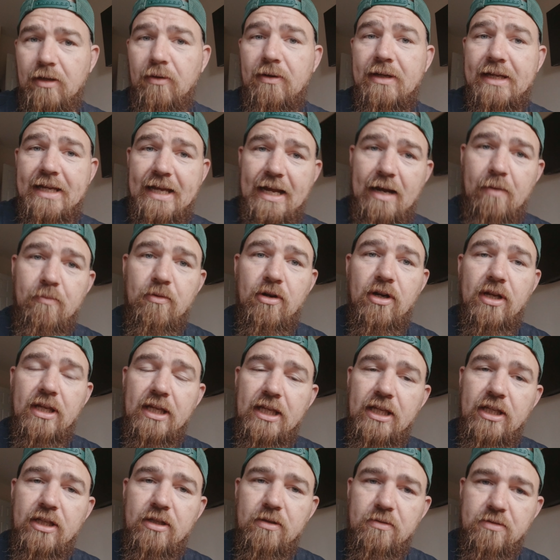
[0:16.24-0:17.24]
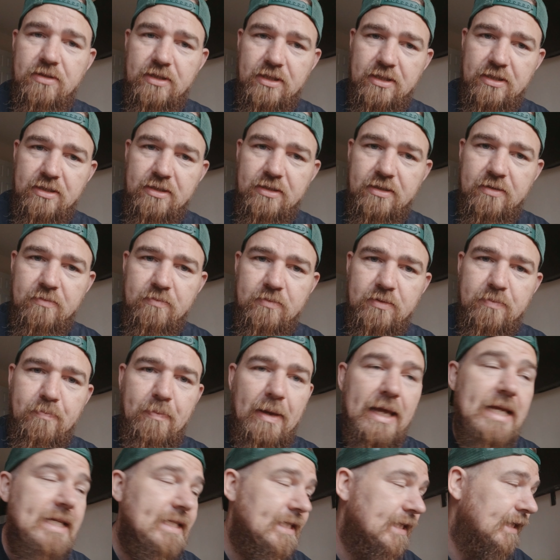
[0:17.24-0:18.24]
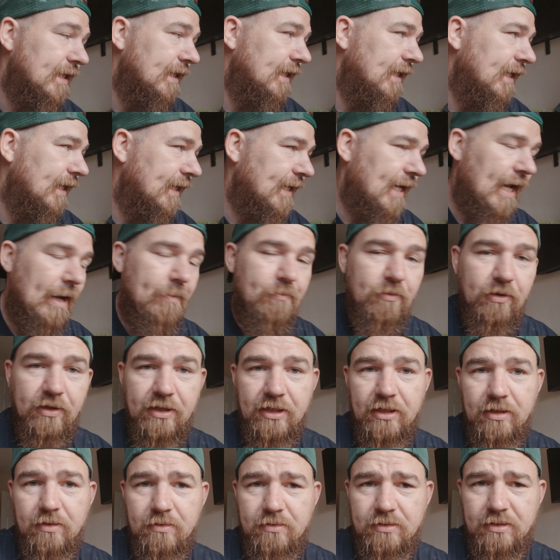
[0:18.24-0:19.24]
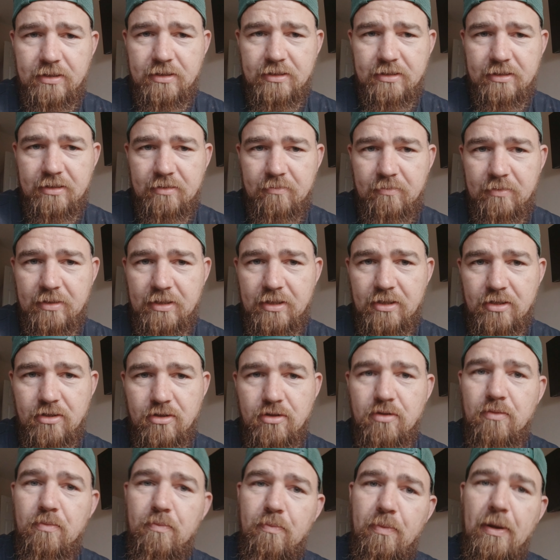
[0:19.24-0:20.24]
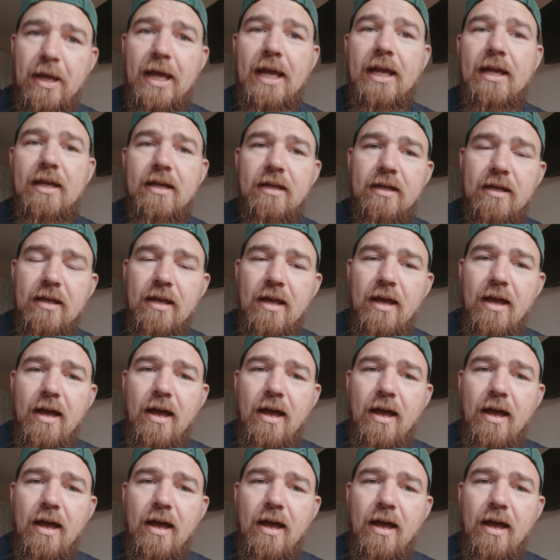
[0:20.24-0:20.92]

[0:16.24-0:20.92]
Now, camera ecosystems, basically a camera ecosystem is you pick